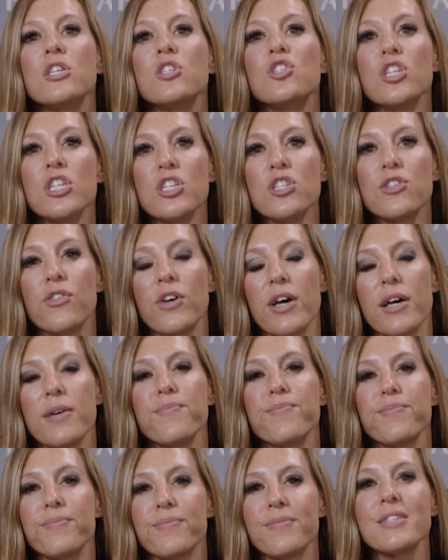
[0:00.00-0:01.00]

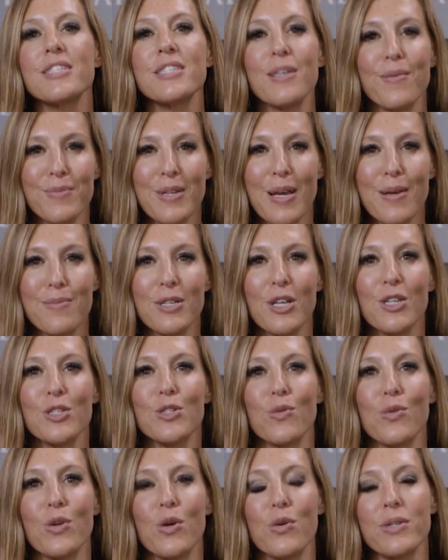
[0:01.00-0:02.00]
Gingiva, sometimes
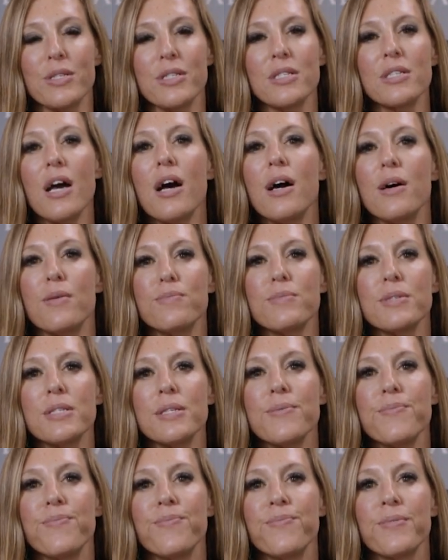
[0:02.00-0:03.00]
also known as gums,